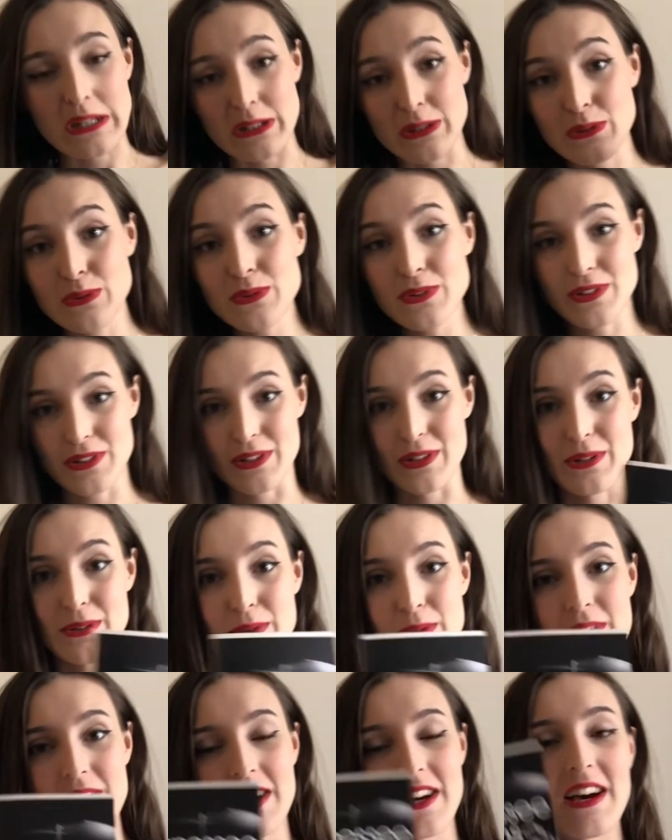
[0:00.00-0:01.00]
Also,
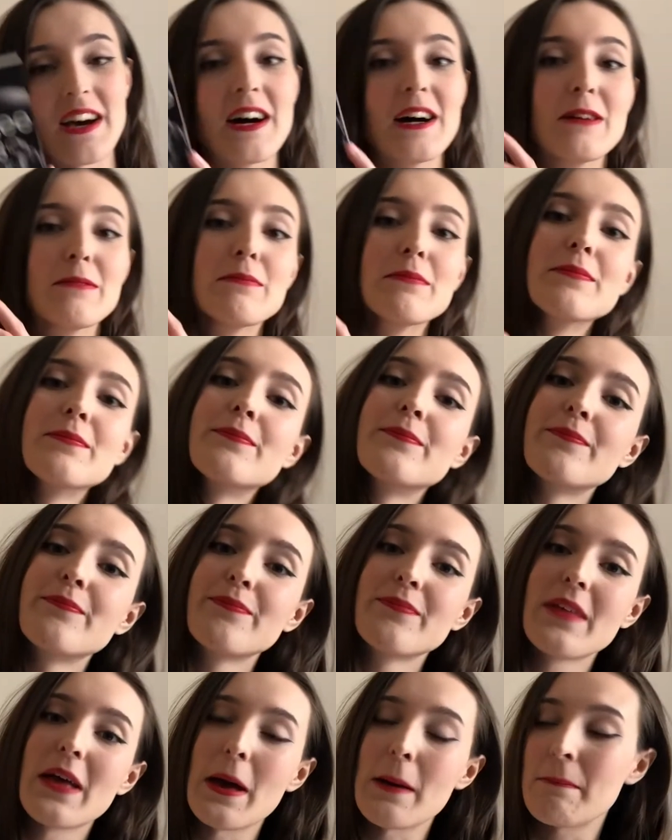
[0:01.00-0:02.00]

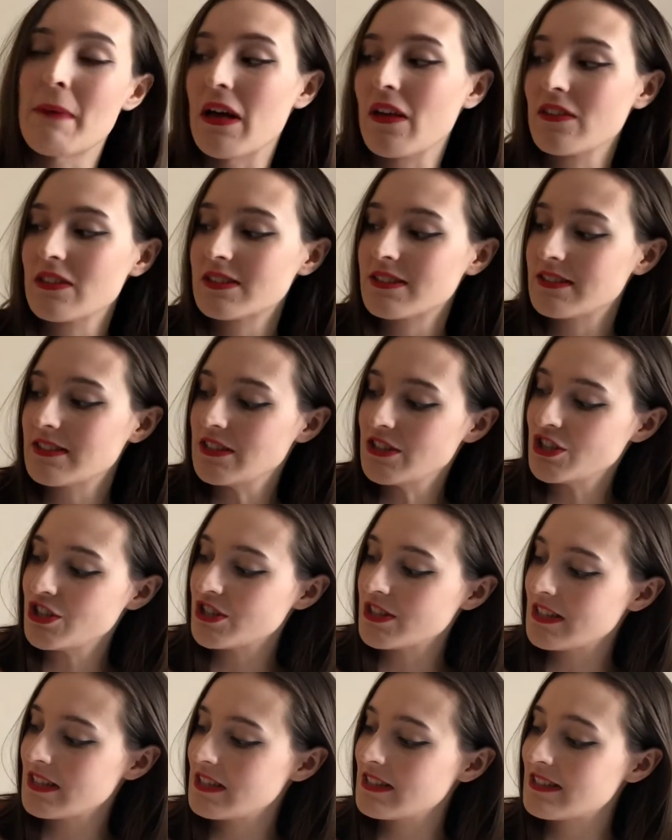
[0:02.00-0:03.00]
about this
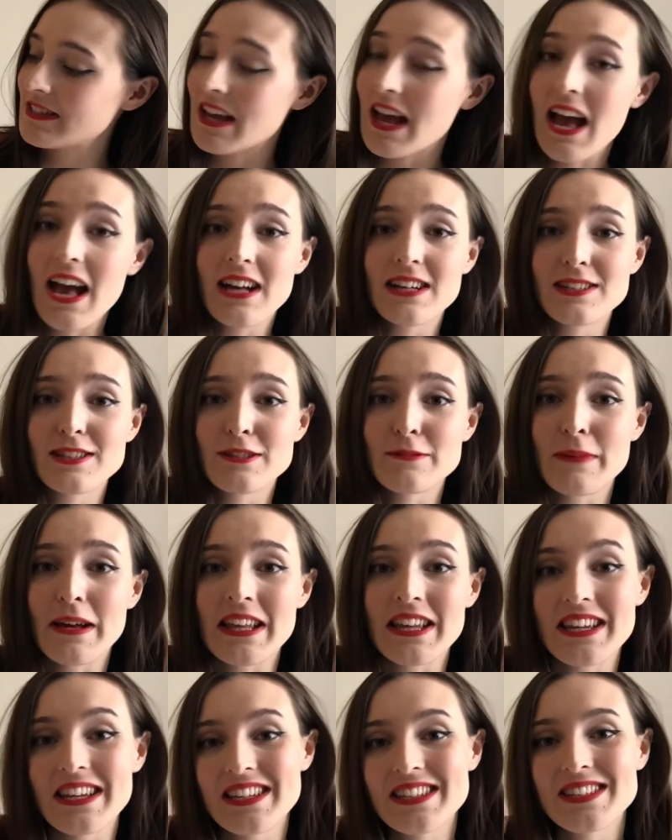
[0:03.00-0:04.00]
edition is it has my
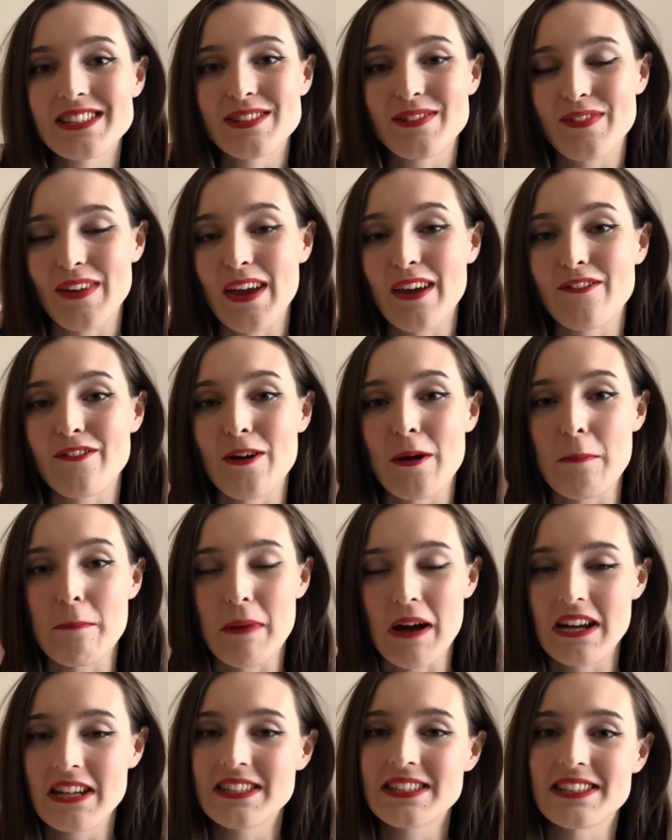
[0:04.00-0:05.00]
least favourite
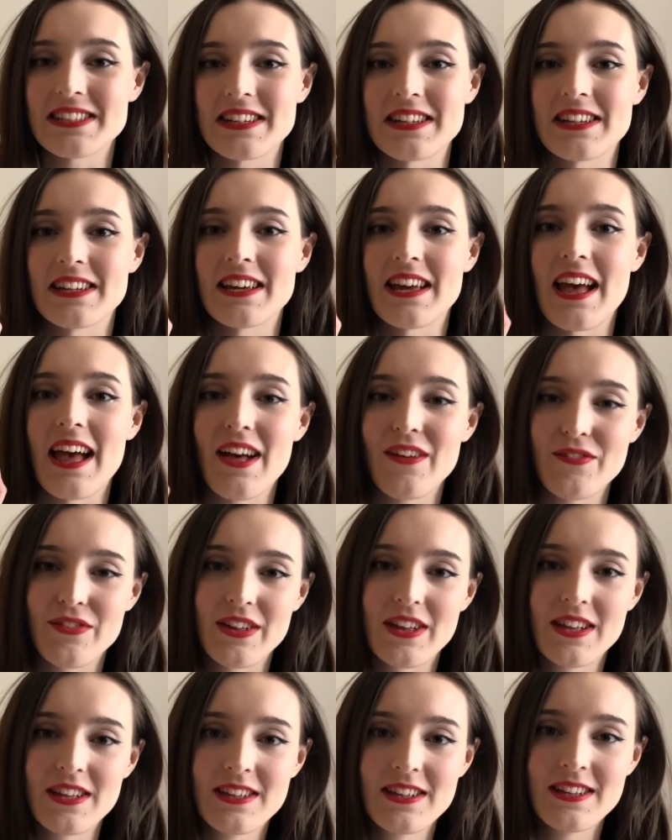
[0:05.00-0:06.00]
binding ever.
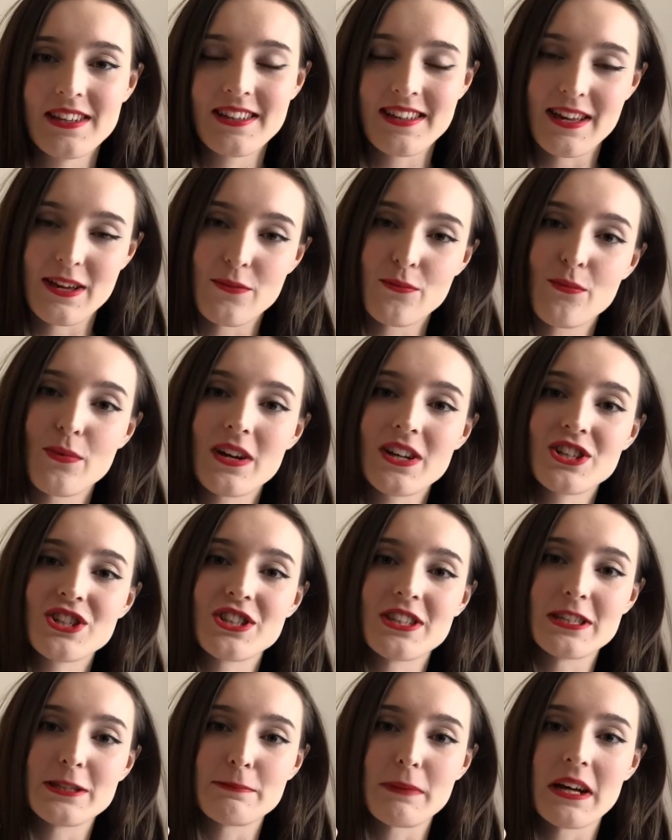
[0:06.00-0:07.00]
I wish
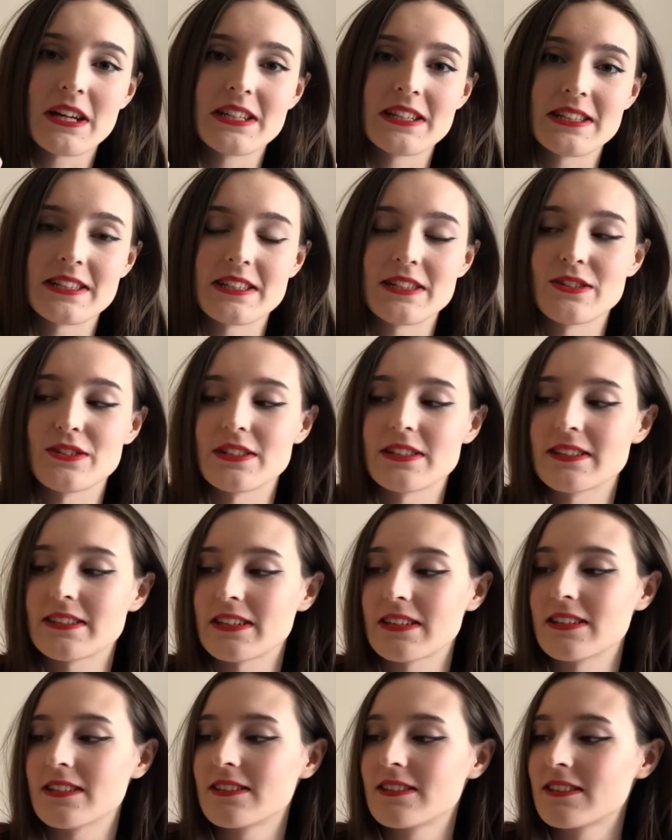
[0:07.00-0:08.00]
this binding did not
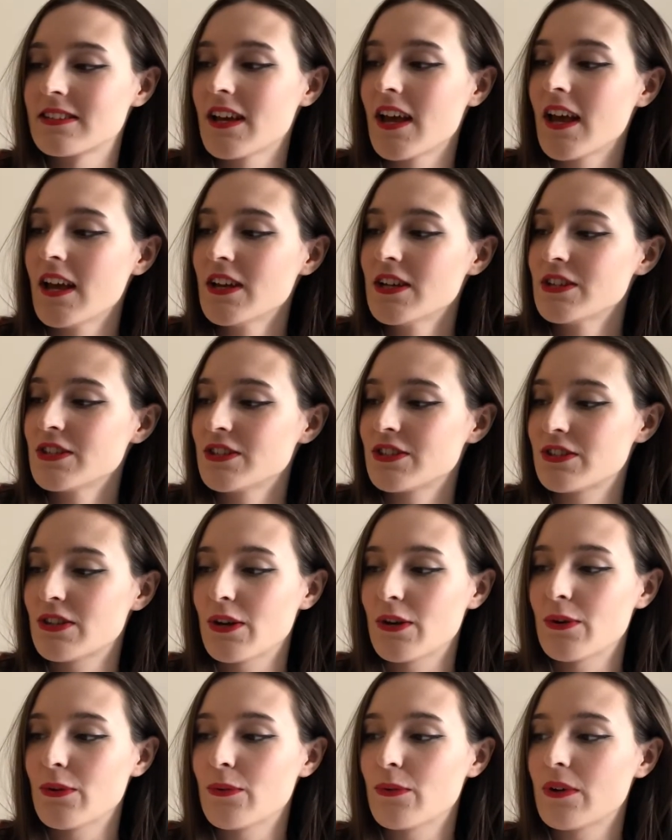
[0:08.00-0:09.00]
exist.
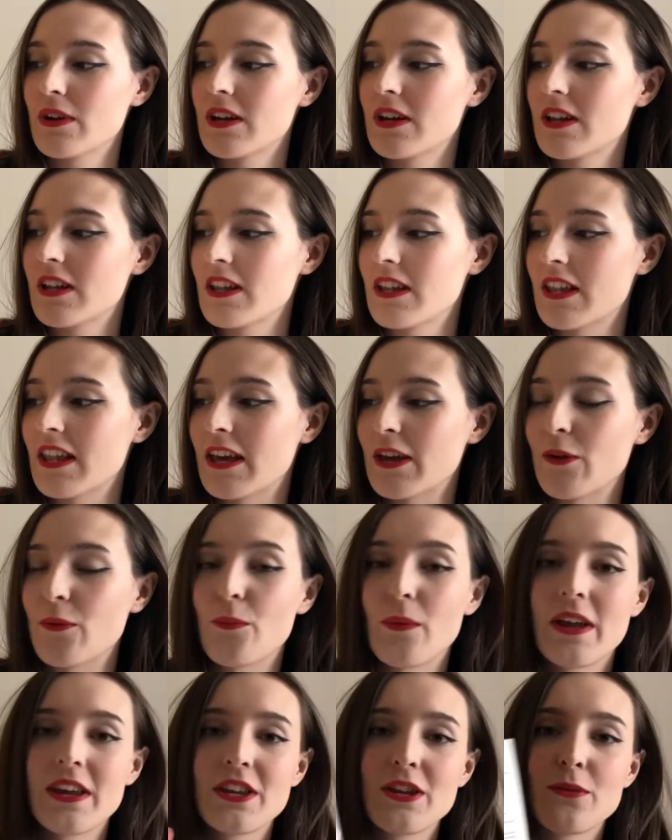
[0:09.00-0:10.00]
So, like,
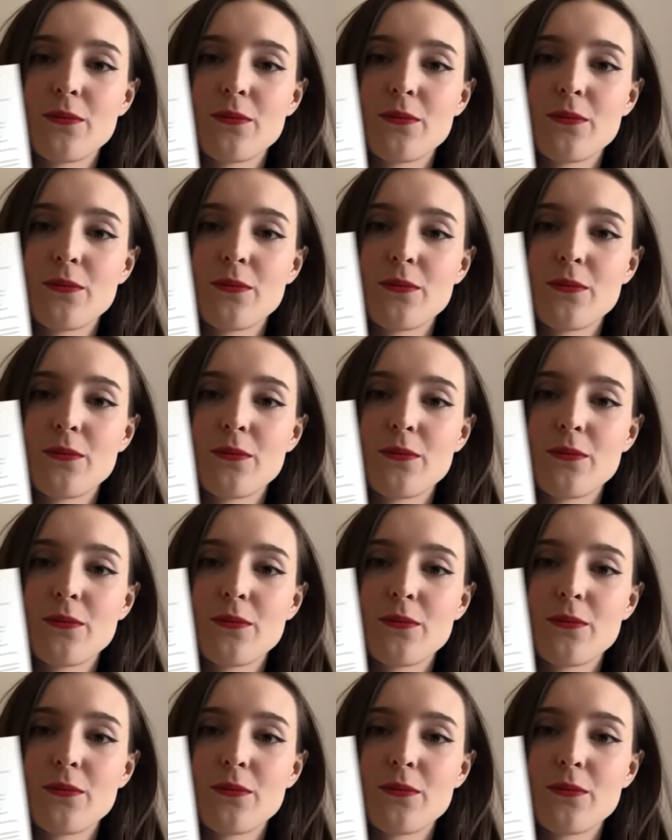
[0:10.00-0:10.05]
when you